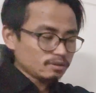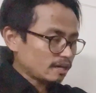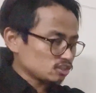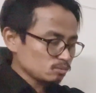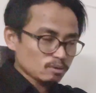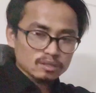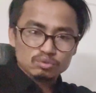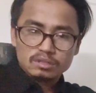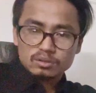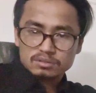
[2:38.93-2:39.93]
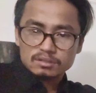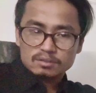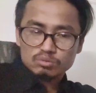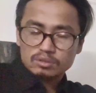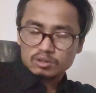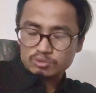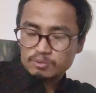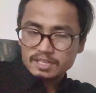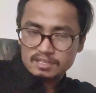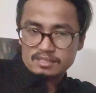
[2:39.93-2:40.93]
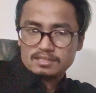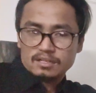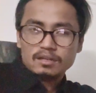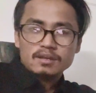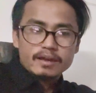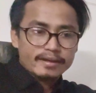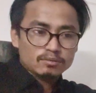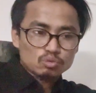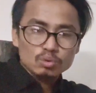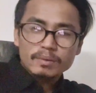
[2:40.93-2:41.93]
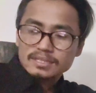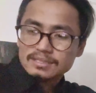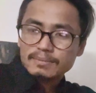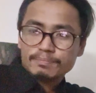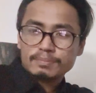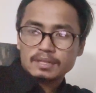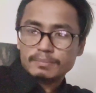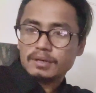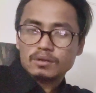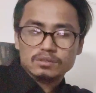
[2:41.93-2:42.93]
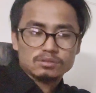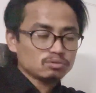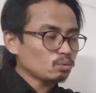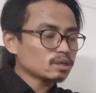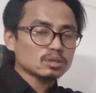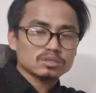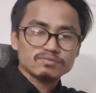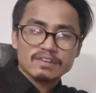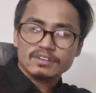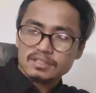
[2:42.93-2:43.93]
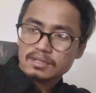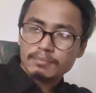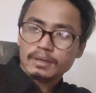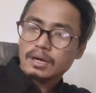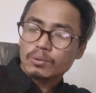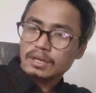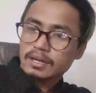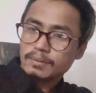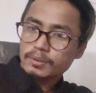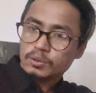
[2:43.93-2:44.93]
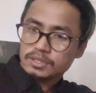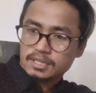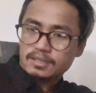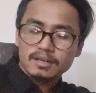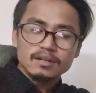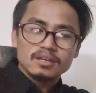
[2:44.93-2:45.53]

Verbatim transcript: ajuman 2000 2000 recognition and two months pin a to 1500 te labi la pi na